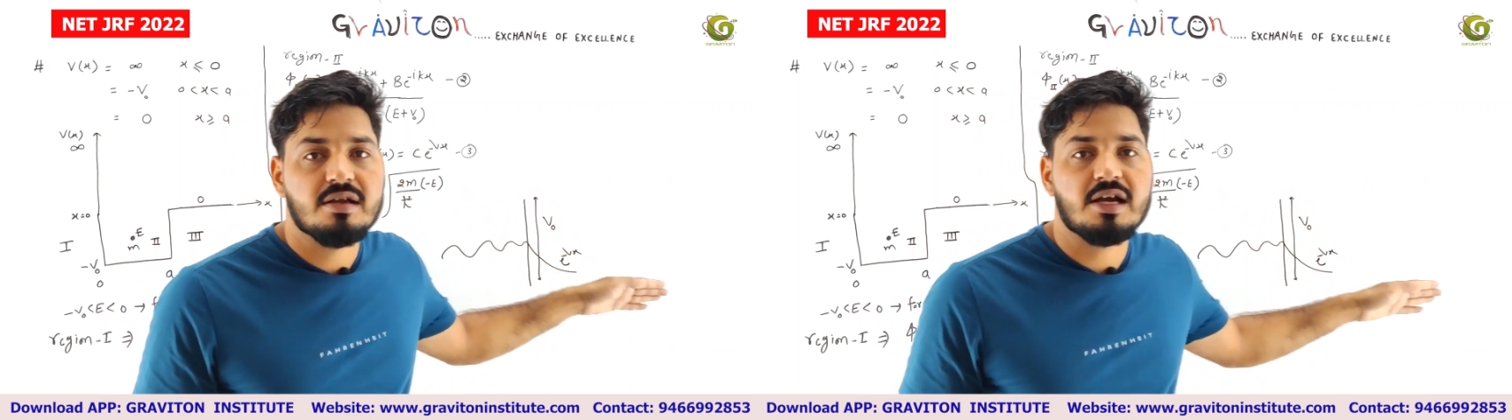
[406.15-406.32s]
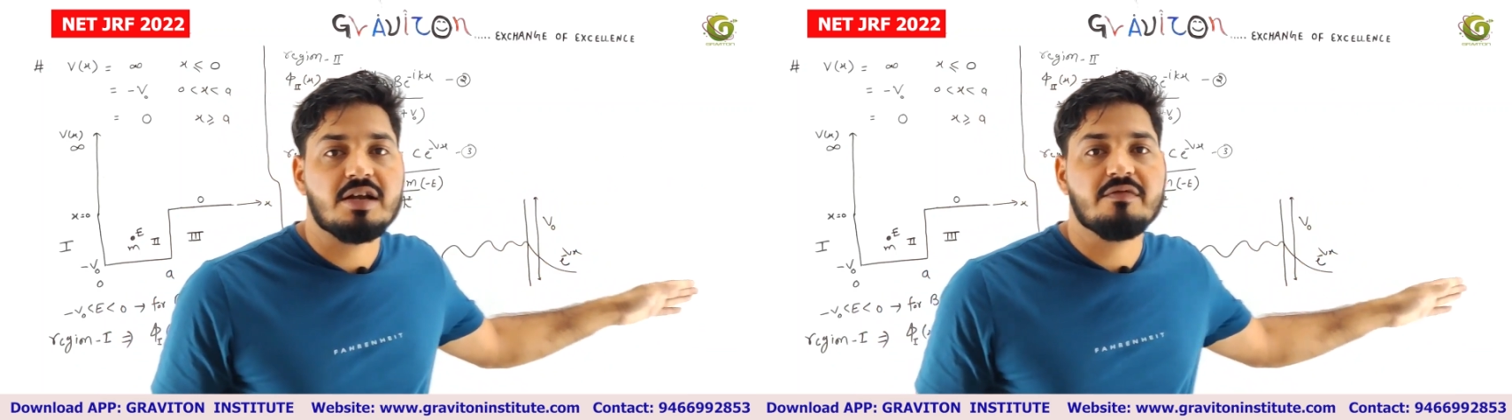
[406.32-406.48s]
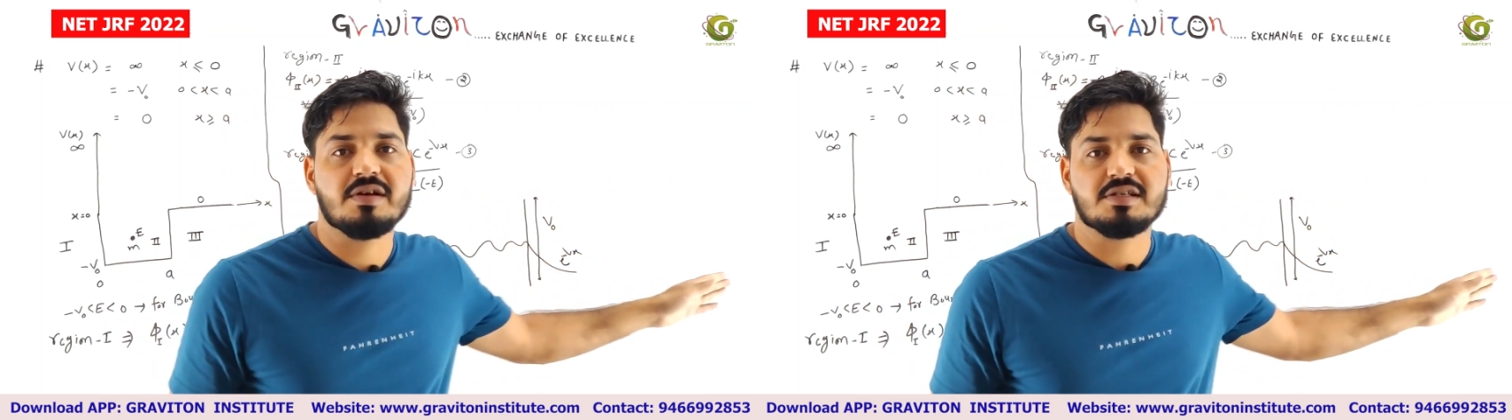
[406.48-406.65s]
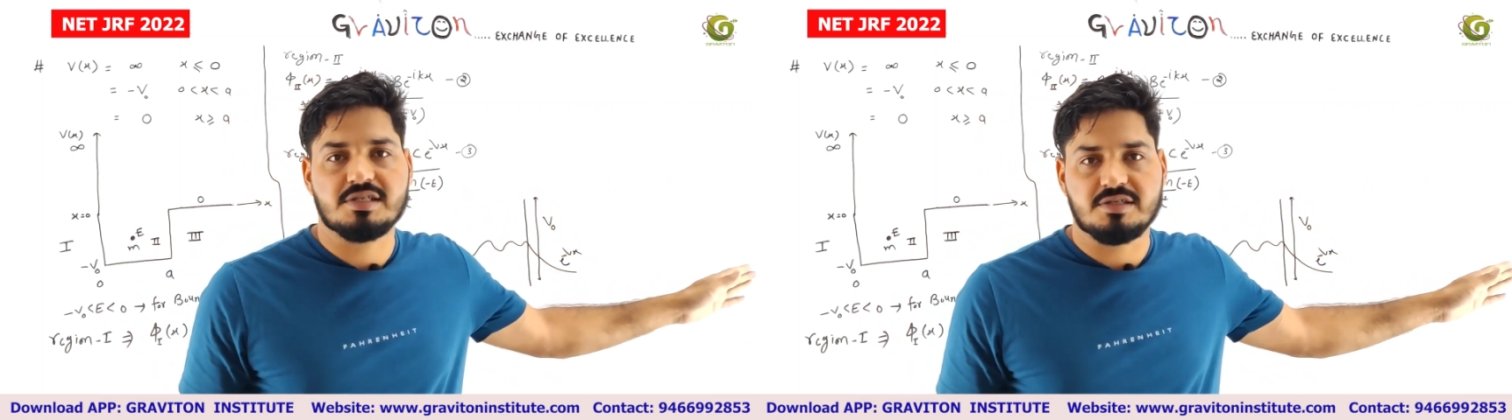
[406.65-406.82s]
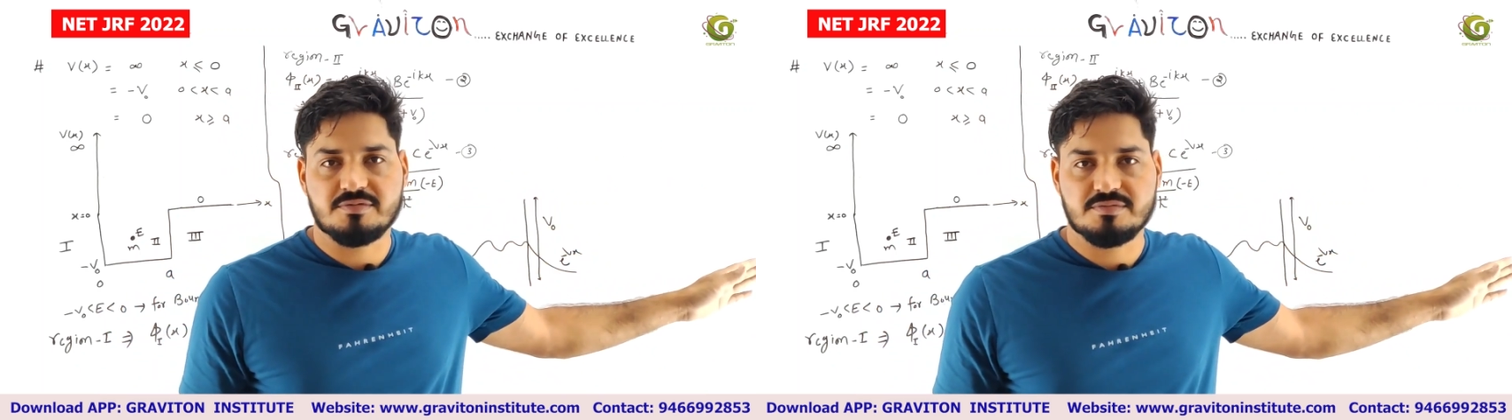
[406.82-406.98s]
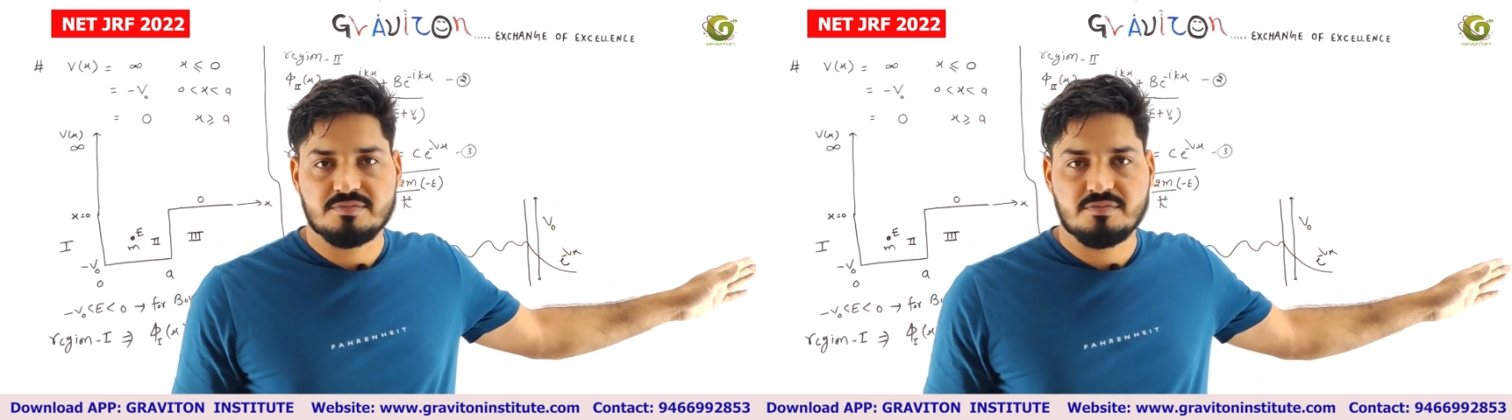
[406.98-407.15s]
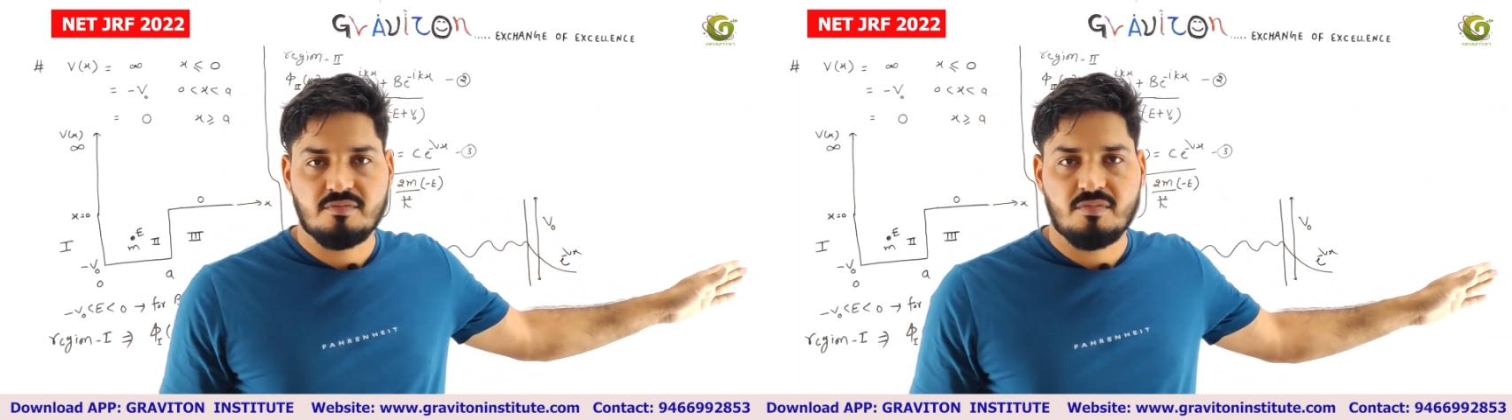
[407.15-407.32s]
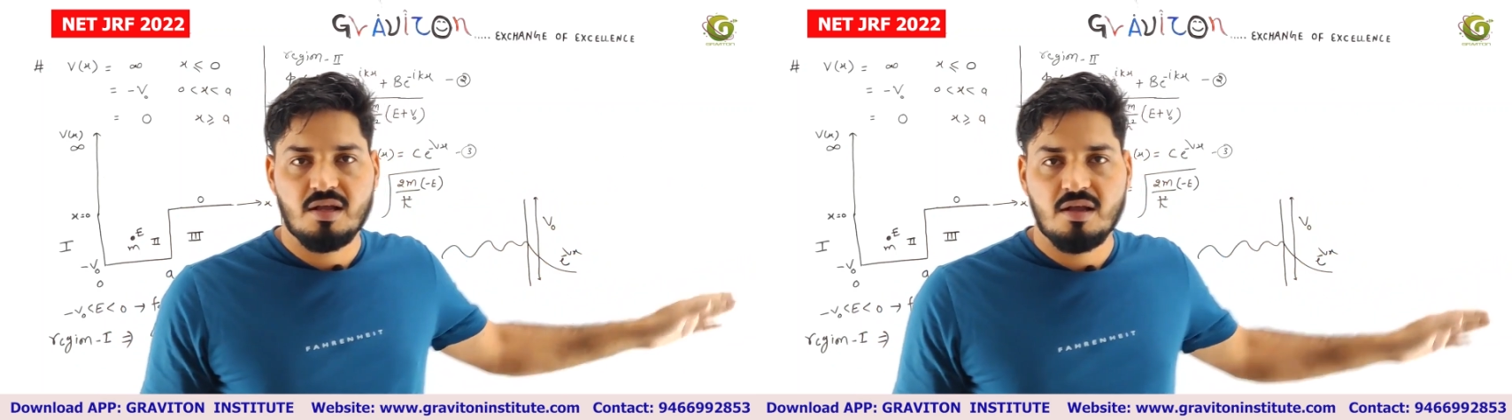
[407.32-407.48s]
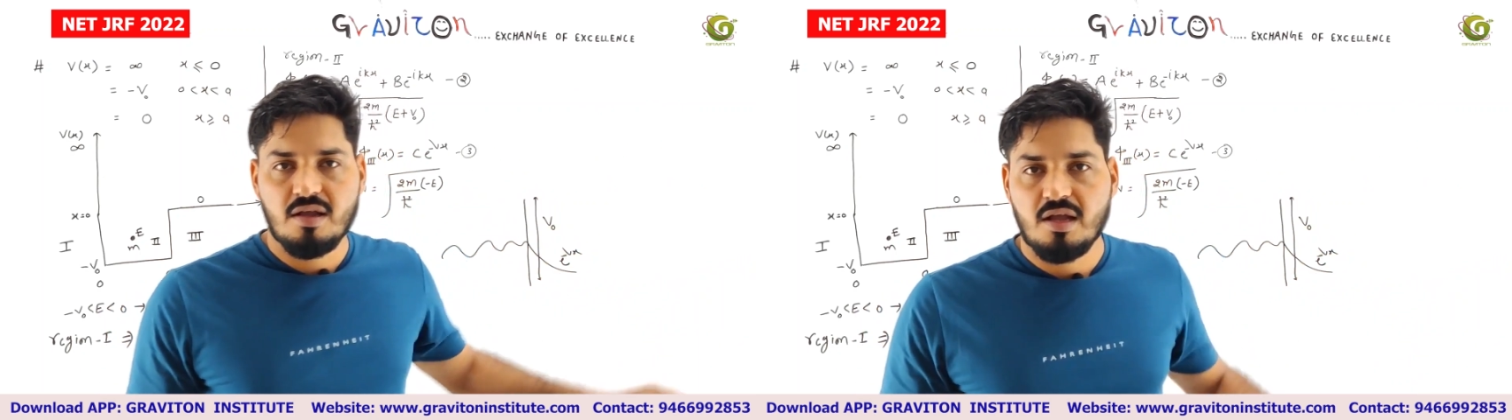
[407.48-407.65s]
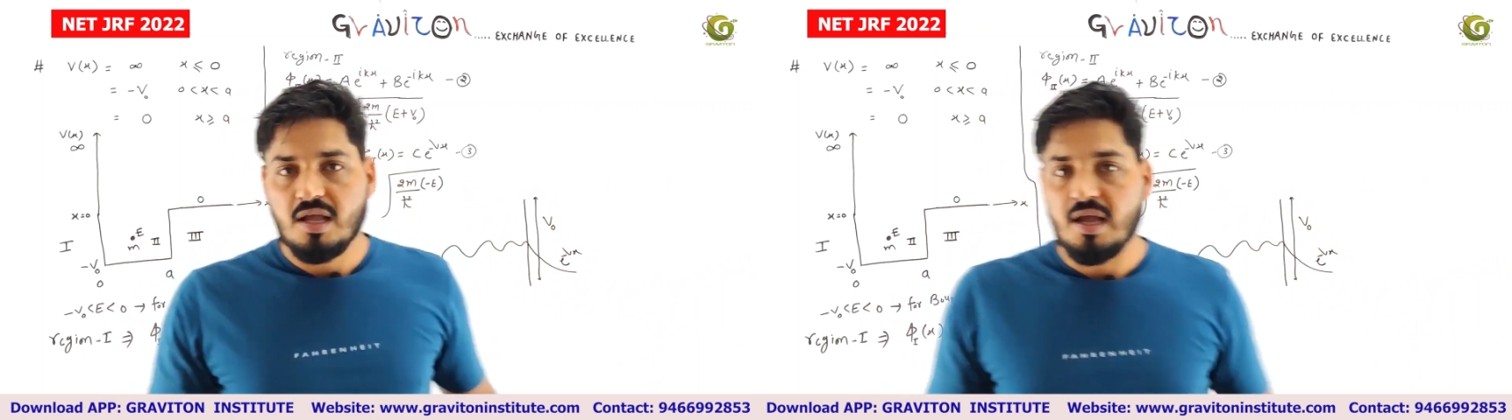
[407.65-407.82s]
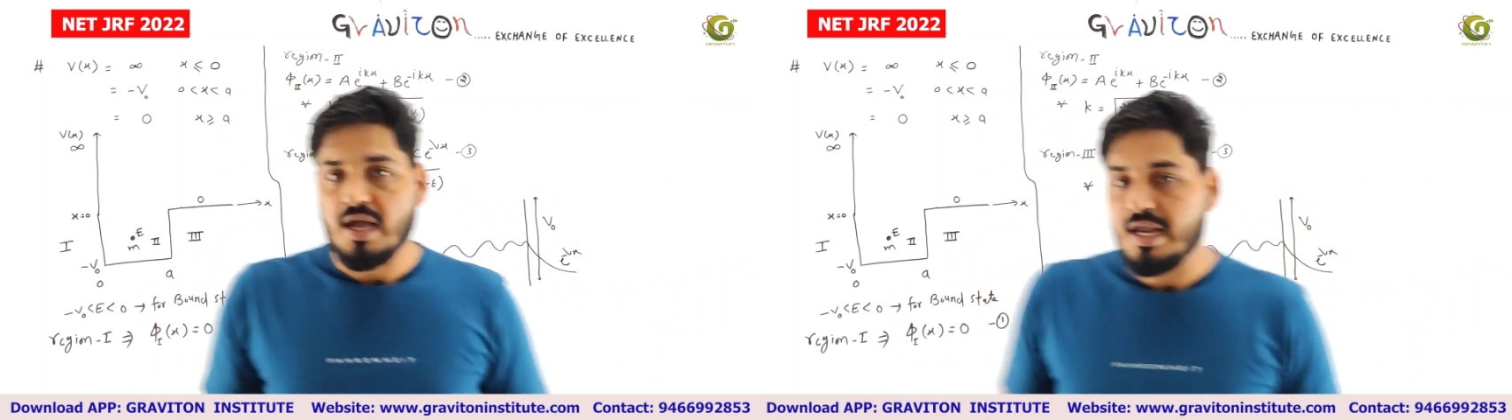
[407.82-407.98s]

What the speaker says: converging. And